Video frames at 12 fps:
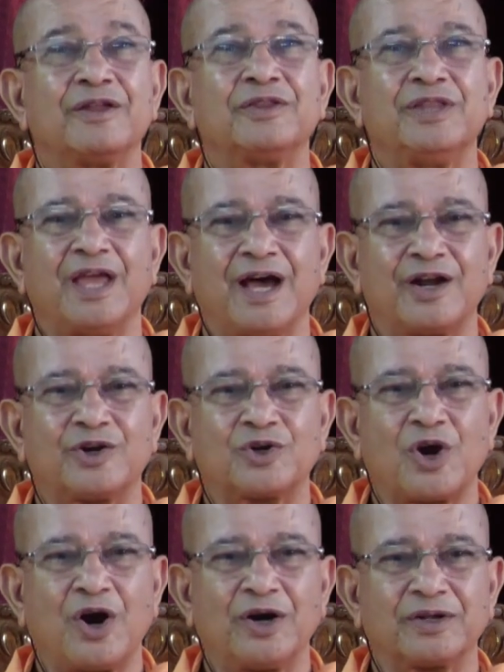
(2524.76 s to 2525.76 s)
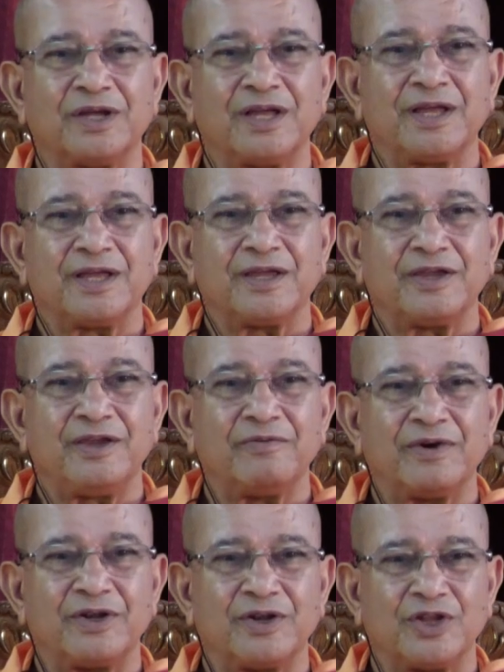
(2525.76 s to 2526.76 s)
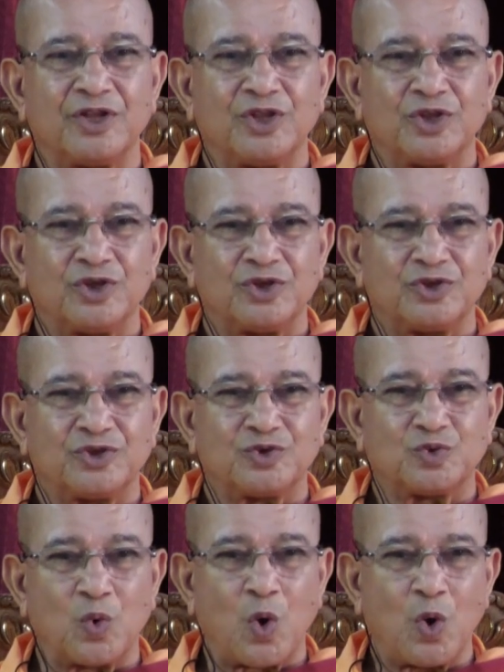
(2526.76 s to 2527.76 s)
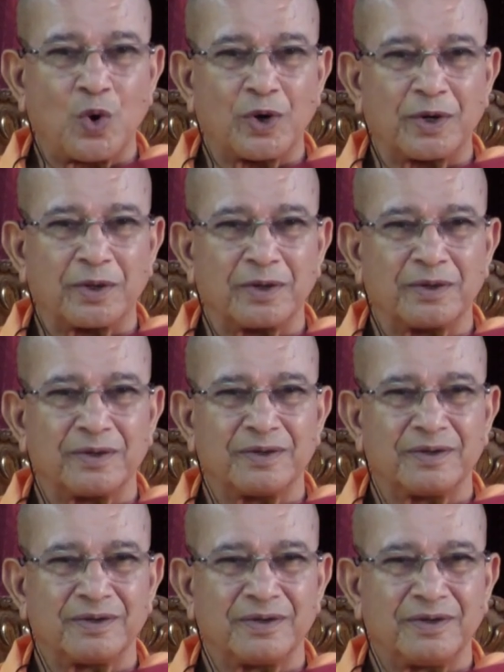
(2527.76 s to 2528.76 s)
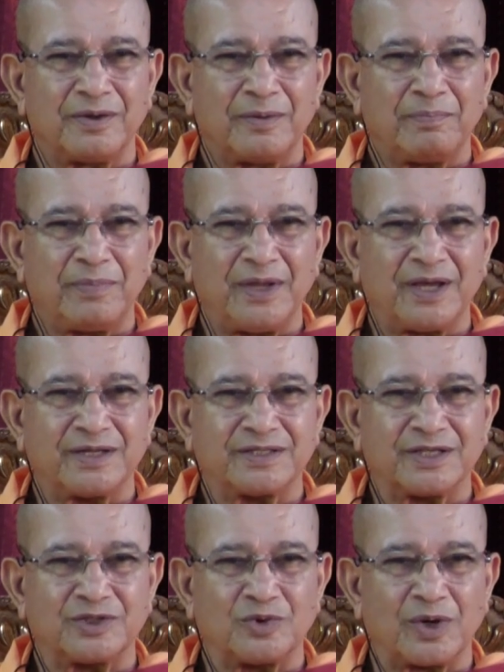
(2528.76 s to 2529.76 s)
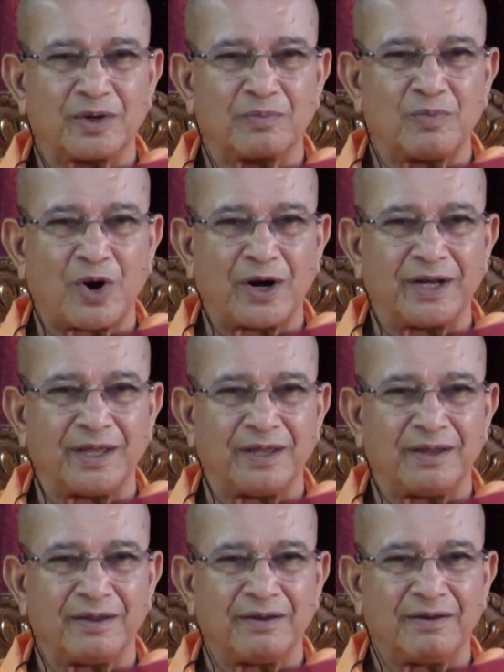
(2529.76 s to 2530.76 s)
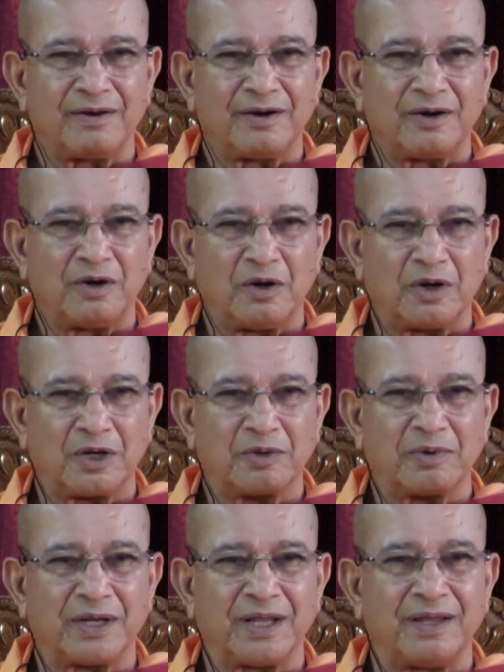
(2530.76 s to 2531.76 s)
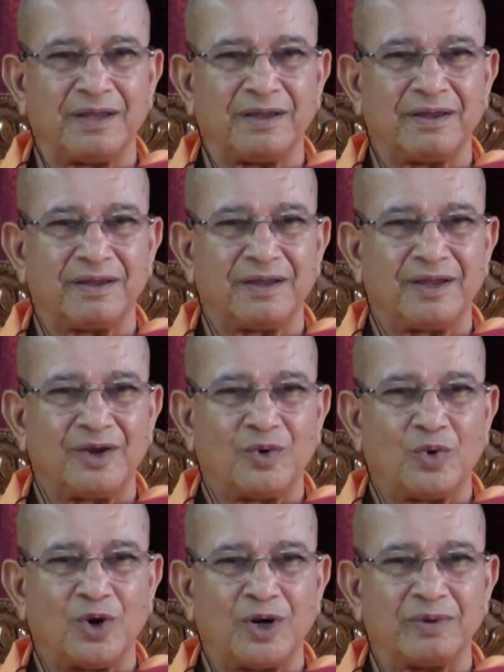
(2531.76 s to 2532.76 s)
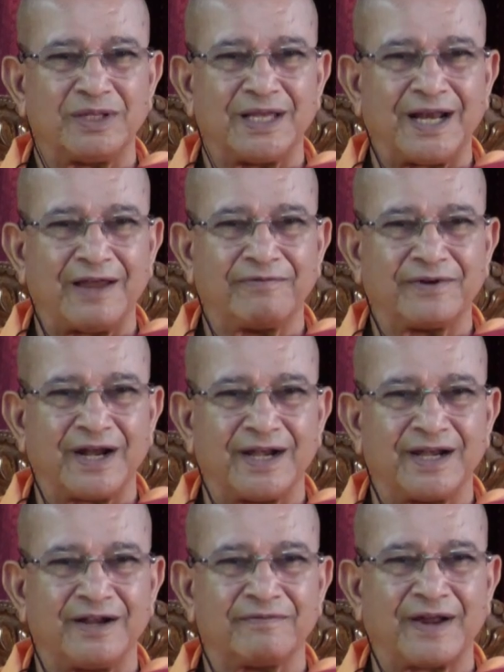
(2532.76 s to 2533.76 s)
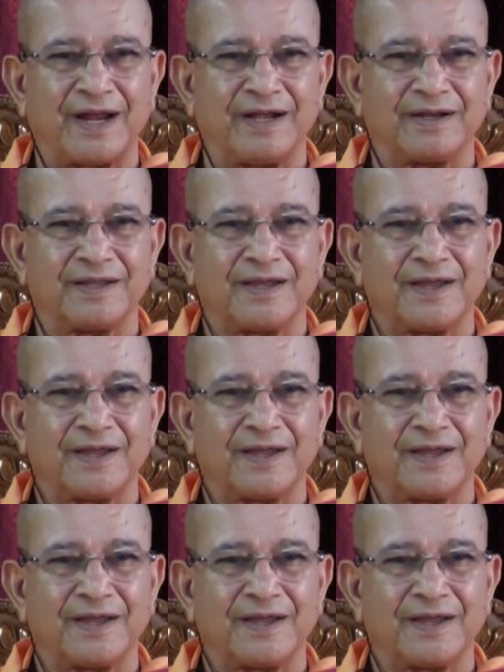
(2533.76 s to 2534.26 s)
They are taught even sword pierces your body. Don't worry. Hold with the left hand and fight.